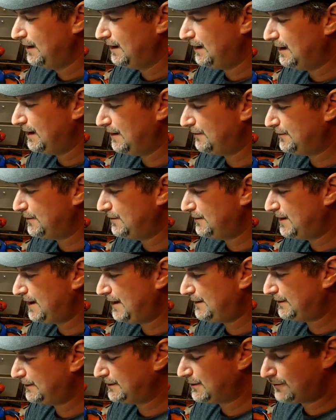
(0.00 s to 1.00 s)
For you
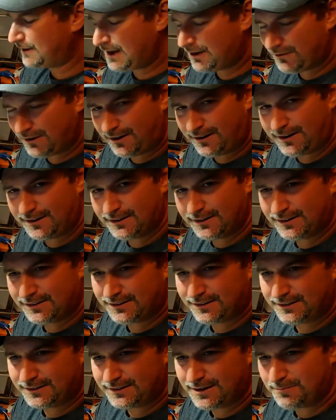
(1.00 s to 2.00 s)
guys that don't have air
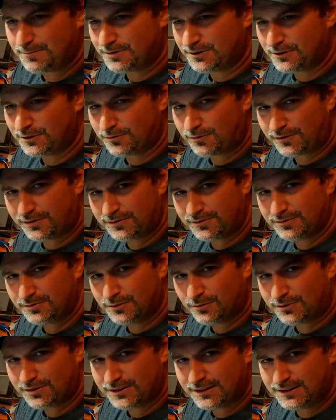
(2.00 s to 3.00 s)
conditioning up in the
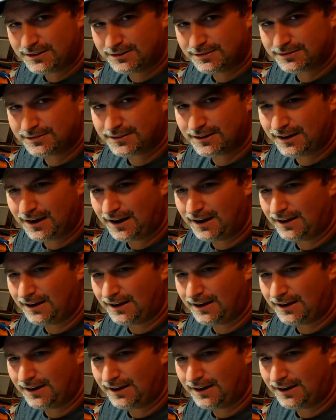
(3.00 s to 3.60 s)
northeast,